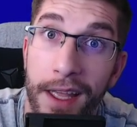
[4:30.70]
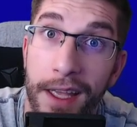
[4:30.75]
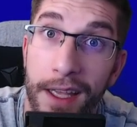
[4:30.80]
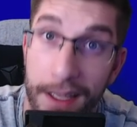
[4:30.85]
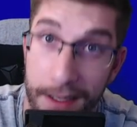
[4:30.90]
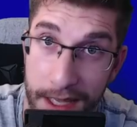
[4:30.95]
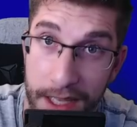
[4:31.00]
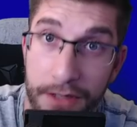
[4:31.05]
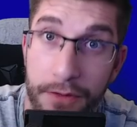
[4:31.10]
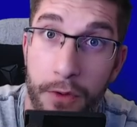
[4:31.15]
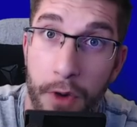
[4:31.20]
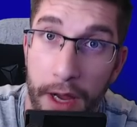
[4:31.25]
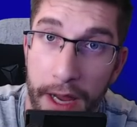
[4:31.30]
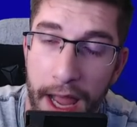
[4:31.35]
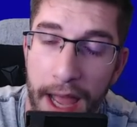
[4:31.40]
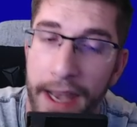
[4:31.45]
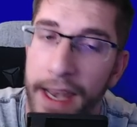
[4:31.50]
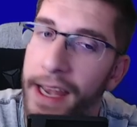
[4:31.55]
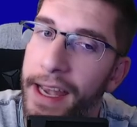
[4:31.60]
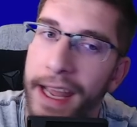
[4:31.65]
That's right.
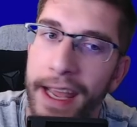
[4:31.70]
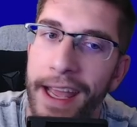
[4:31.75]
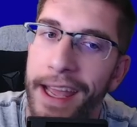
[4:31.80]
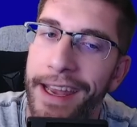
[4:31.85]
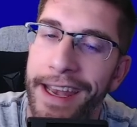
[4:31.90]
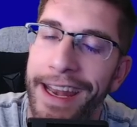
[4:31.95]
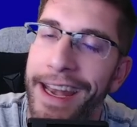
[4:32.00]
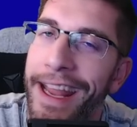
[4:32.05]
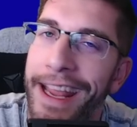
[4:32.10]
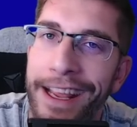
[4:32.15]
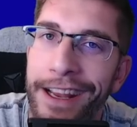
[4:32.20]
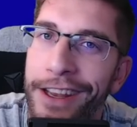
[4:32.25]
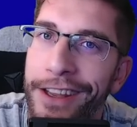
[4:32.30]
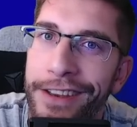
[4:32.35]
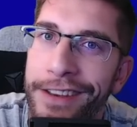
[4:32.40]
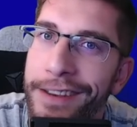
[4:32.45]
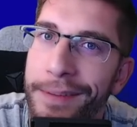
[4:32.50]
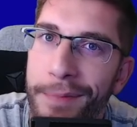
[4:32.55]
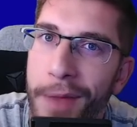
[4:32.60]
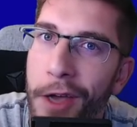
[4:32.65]
And in
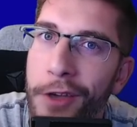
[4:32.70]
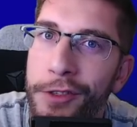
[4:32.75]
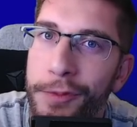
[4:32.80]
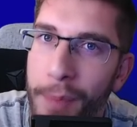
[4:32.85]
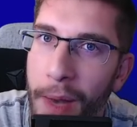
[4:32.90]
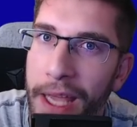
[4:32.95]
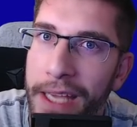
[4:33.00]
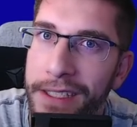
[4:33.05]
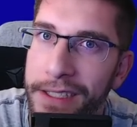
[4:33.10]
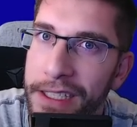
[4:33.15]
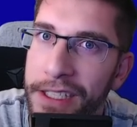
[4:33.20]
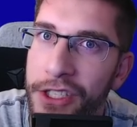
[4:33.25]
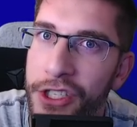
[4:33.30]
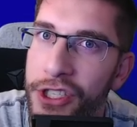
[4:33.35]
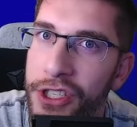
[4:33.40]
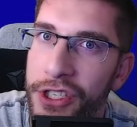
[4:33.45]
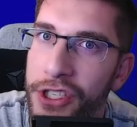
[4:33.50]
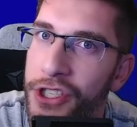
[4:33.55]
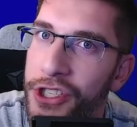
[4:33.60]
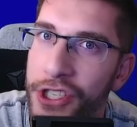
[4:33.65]
England and most places,
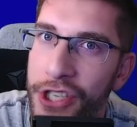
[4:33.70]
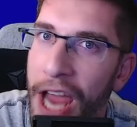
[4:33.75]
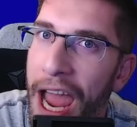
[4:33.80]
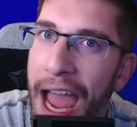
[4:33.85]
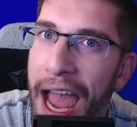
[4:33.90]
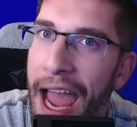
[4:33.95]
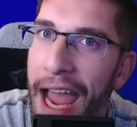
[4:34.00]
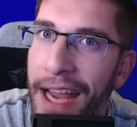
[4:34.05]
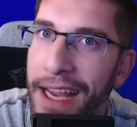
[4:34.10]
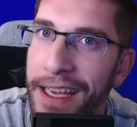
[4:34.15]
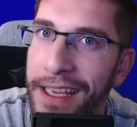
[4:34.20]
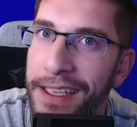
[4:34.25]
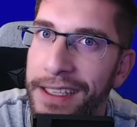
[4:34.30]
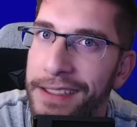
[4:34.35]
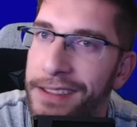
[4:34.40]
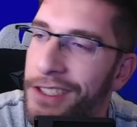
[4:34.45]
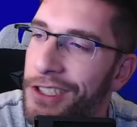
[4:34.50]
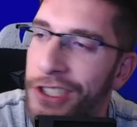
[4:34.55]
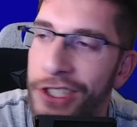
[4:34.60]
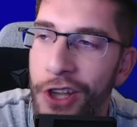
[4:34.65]
shag
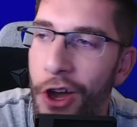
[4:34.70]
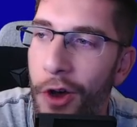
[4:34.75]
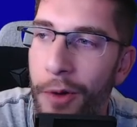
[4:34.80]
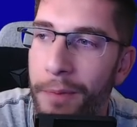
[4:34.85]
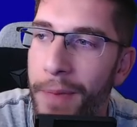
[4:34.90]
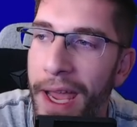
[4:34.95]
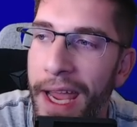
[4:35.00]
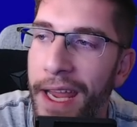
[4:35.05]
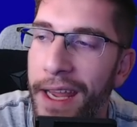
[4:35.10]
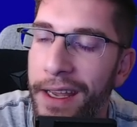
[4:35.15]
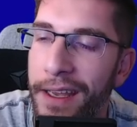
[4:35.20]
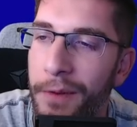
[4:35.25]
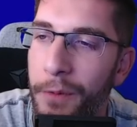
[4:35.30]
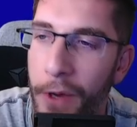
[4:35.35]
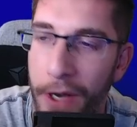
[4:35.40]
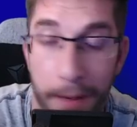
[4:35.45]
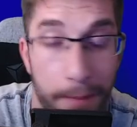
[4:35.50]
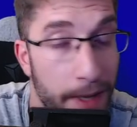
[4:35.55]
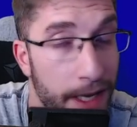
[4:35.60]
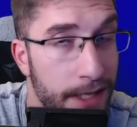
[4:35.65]
does not mean
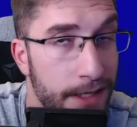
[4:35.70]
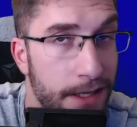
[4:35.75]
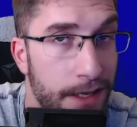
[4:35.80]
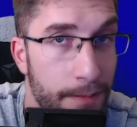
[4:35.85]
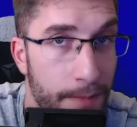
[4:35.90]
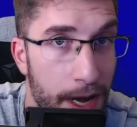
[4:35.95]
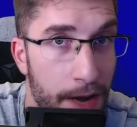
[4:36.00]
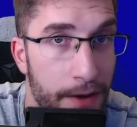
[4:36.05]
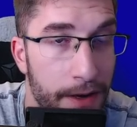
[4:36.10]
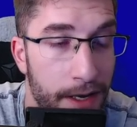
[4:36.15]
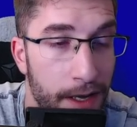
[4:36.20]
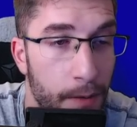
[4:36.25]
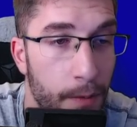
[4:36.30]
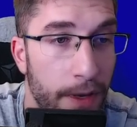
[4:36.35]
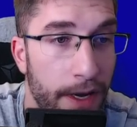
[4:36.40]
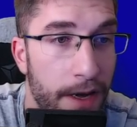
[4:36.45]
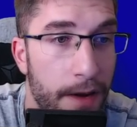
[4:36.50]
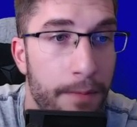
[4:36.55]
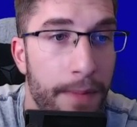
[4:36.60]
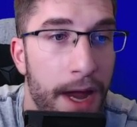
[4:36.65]
what it means in America.
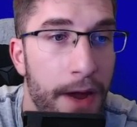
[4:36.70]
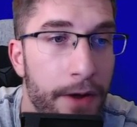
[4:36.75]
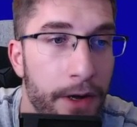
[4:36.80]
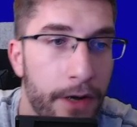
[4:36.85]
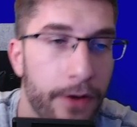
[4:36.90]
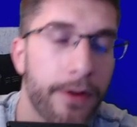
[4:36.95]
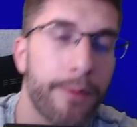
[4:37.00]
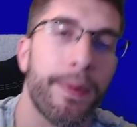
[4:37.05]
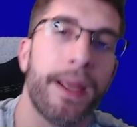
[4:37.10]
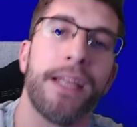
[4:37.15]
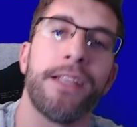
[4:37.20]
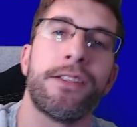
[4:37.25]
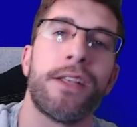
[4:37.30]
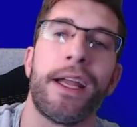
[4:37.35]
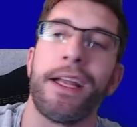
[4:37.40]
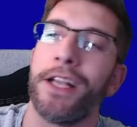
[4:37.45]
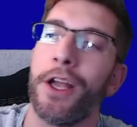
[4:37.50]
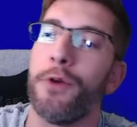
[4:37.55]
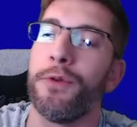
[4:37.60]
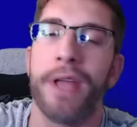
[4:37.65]
Well, in America, it means
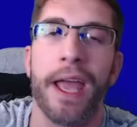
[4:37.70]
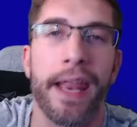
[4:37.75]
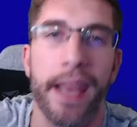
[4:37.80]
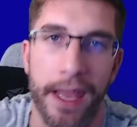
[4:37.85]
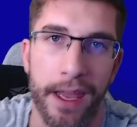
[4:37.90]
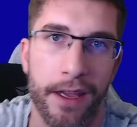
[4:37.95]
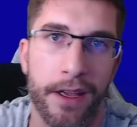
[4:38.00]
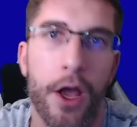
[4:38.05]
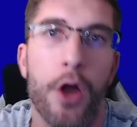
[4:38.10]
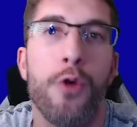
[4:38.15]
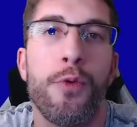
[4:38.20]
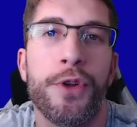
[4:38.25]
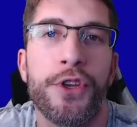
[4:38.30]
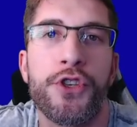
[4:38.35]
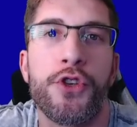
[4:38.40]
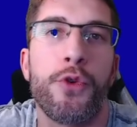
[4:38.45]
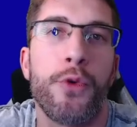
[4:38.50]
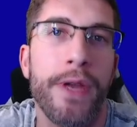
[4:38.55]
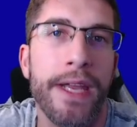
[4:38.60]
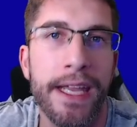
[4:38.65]
like go get it, go
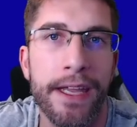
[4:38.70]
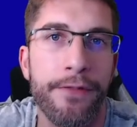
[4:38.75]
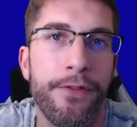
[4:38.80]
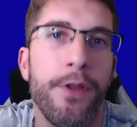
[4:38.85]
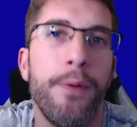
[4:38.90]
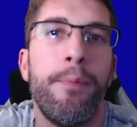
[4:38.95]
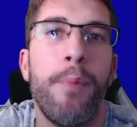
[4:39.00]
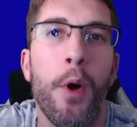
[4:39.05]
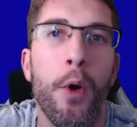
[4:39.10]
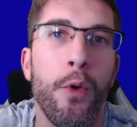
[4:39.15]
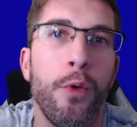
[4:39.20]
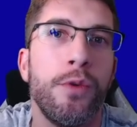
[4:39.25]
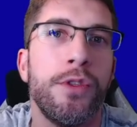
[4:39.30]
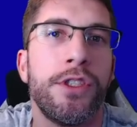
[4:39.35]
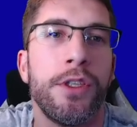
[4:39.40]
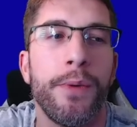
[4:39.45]
retrieve the balls.